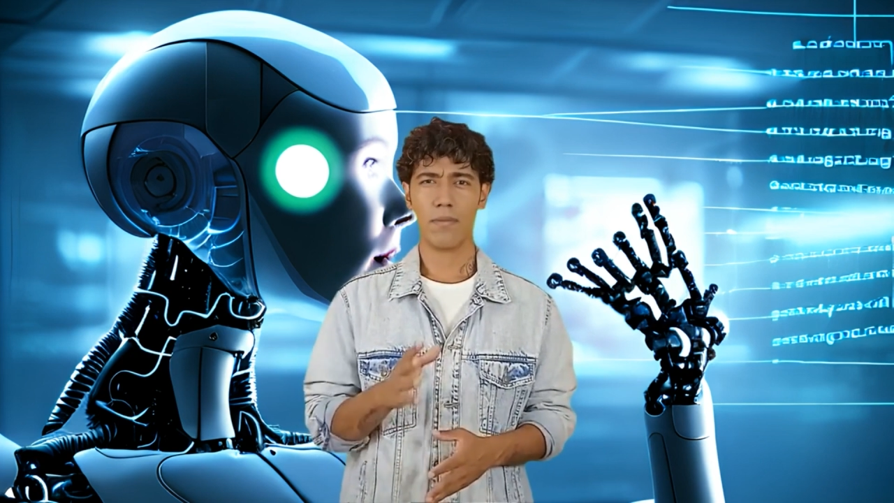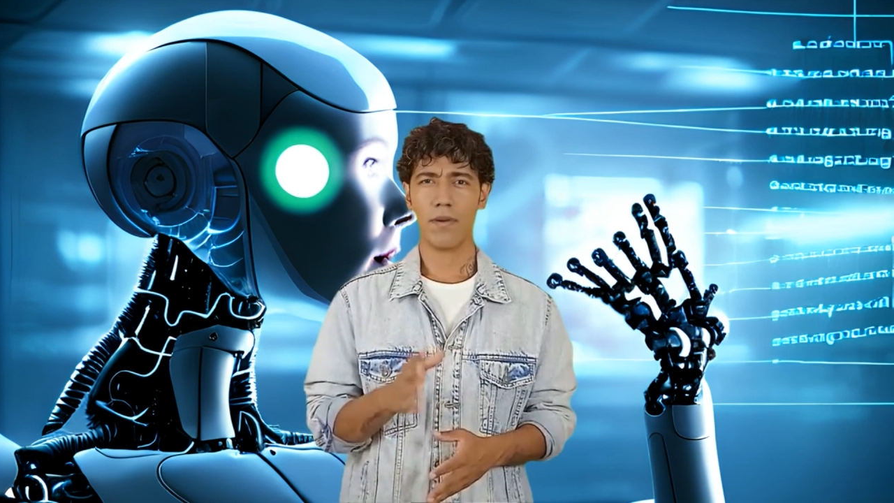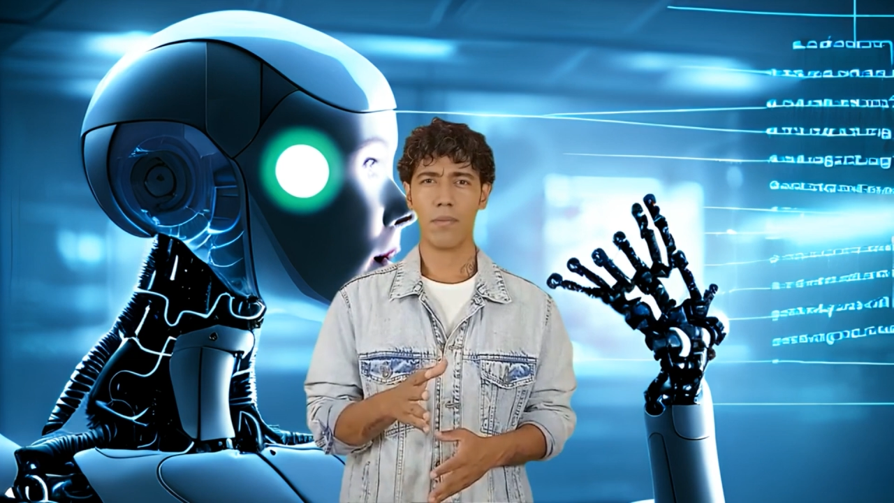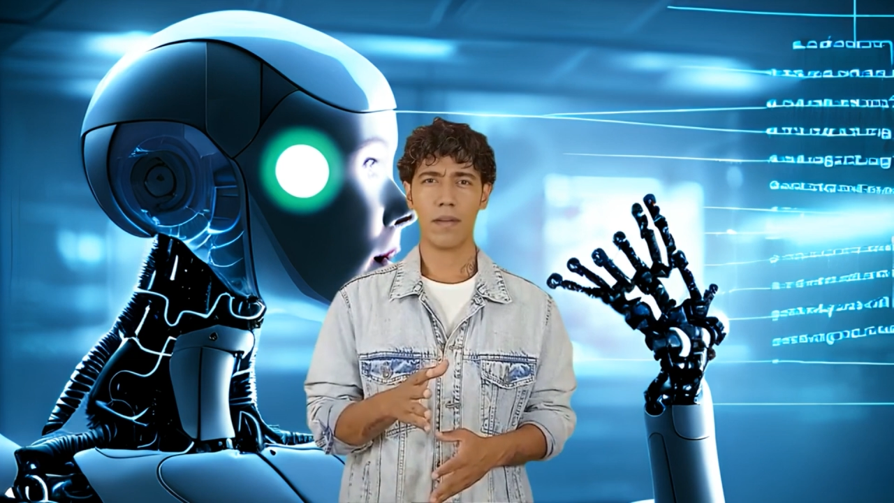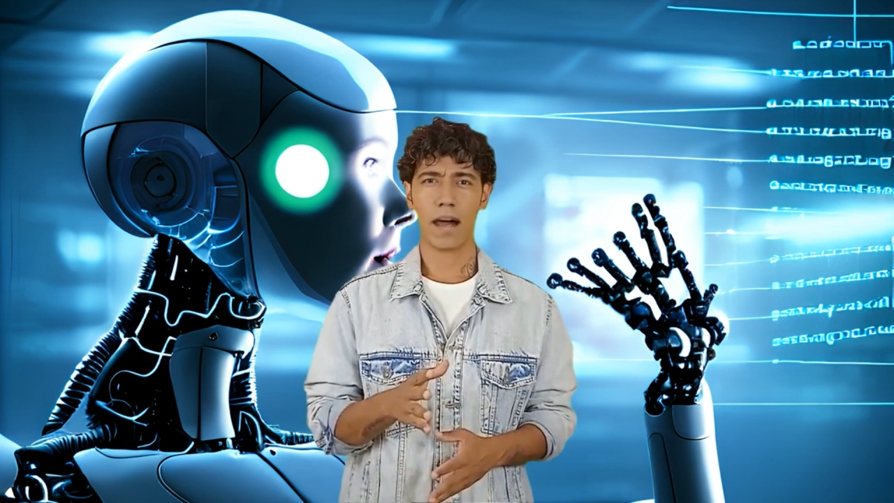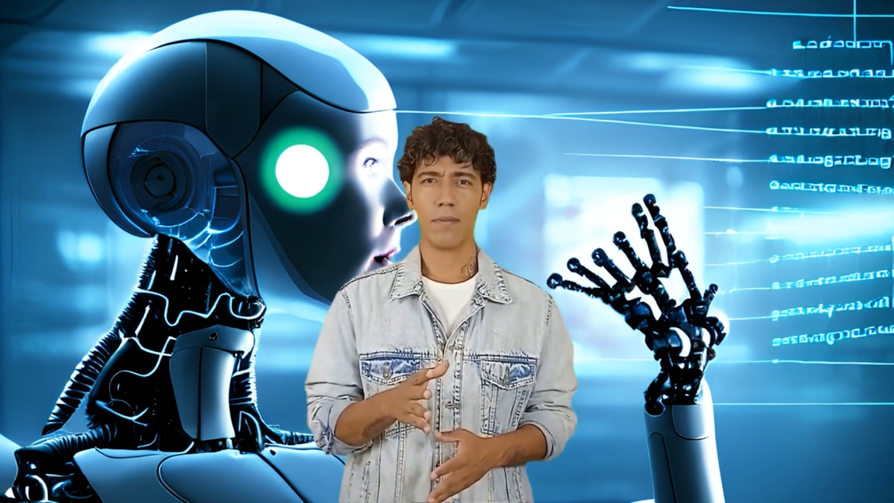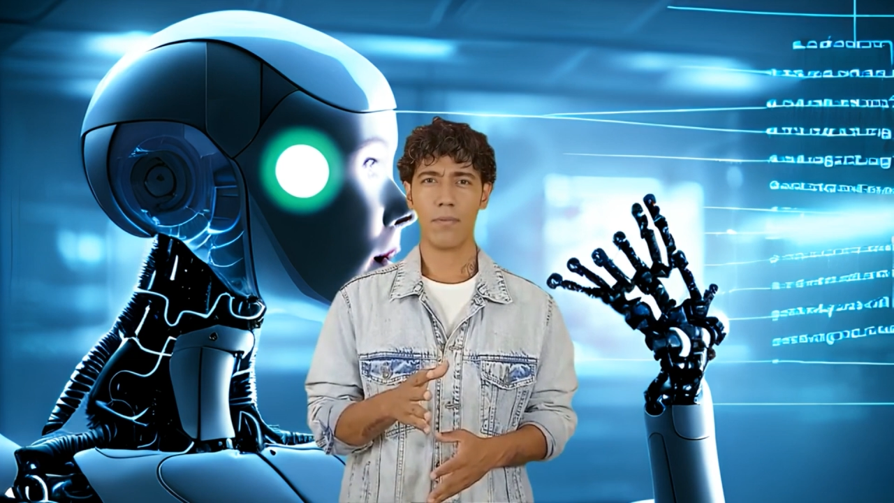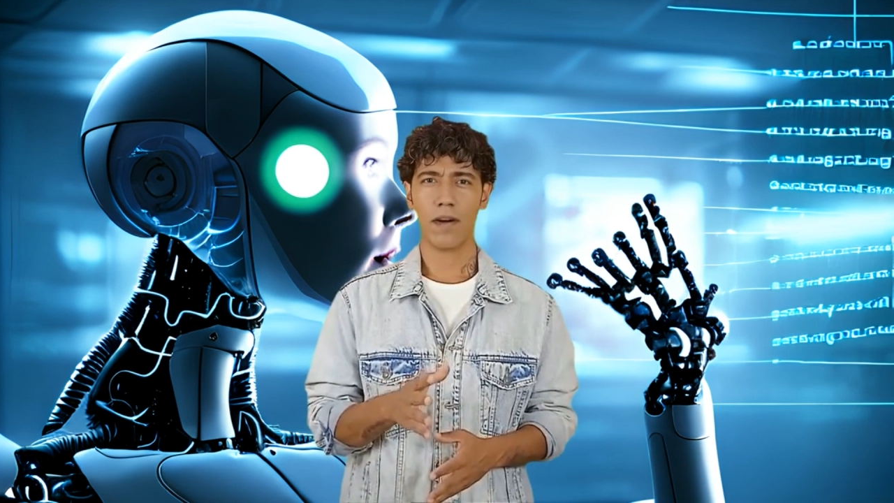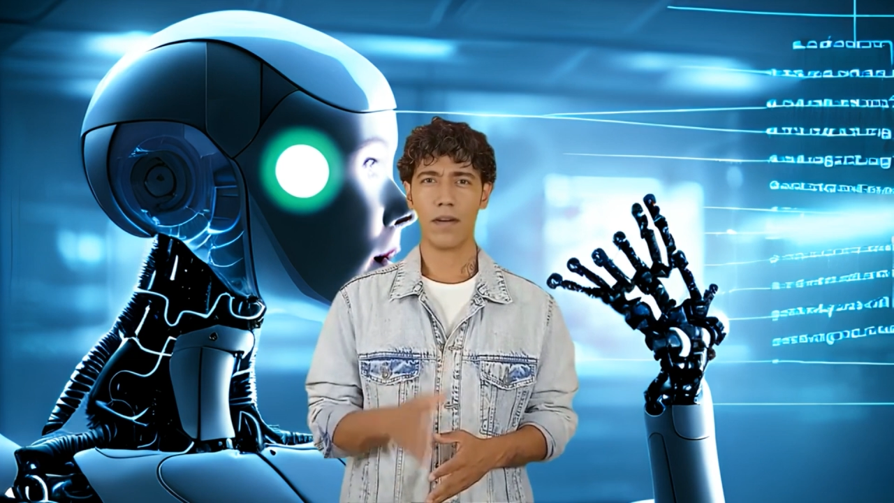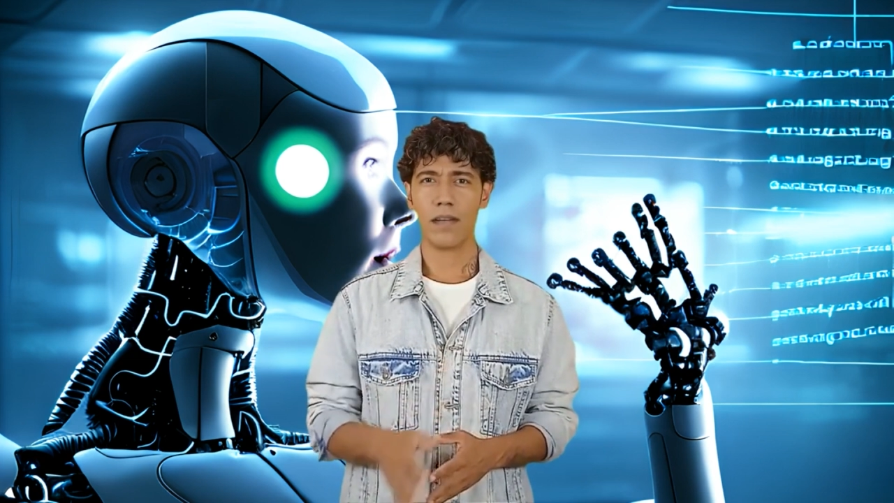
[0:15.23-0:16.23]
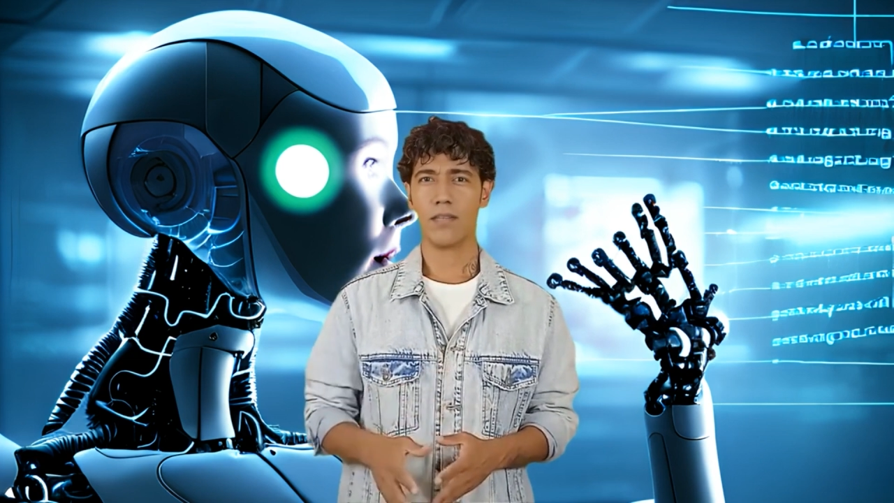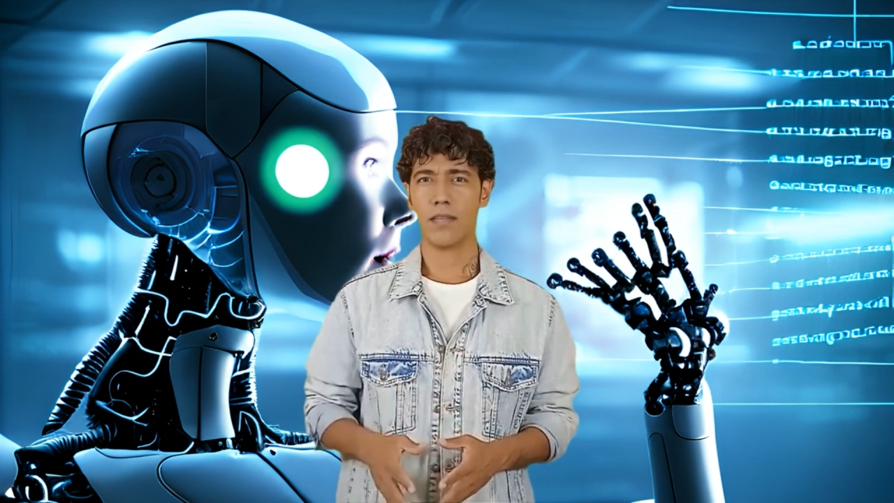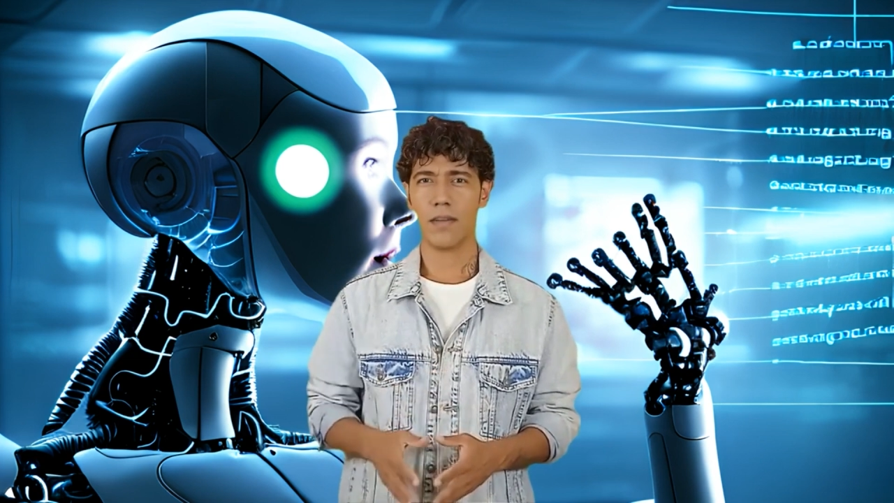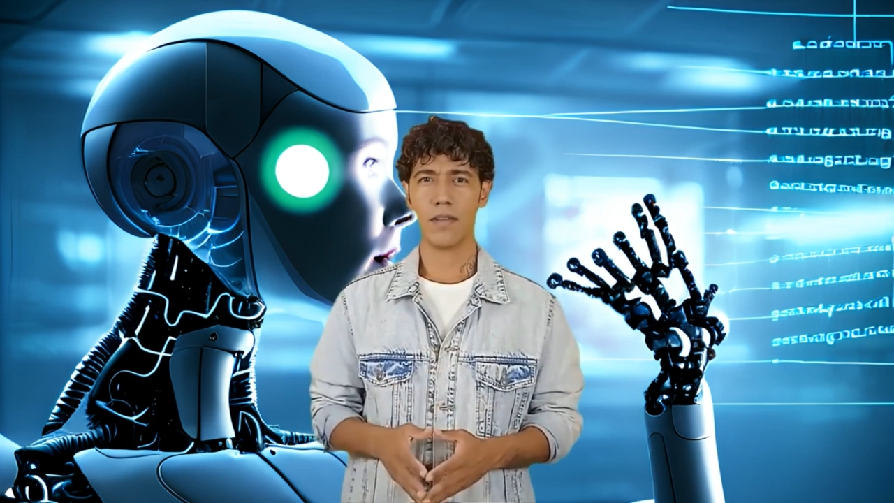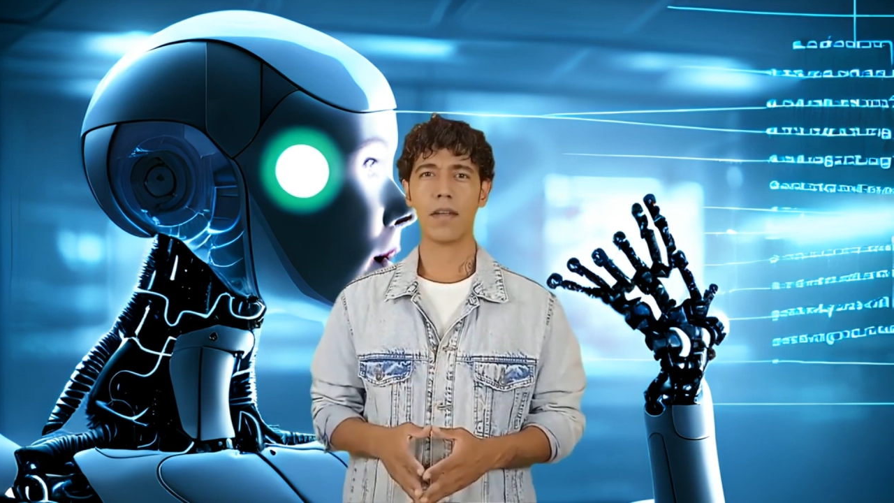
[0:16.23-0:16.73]
of human capabilities
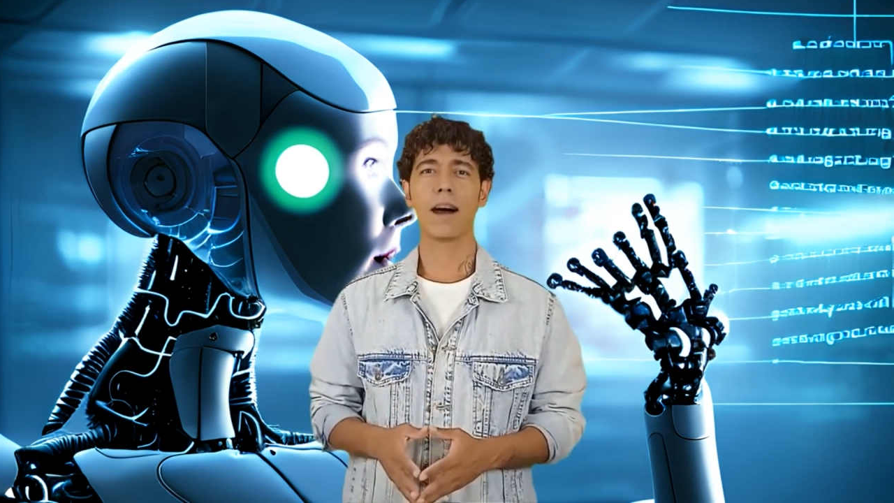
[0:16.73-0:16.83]
is in its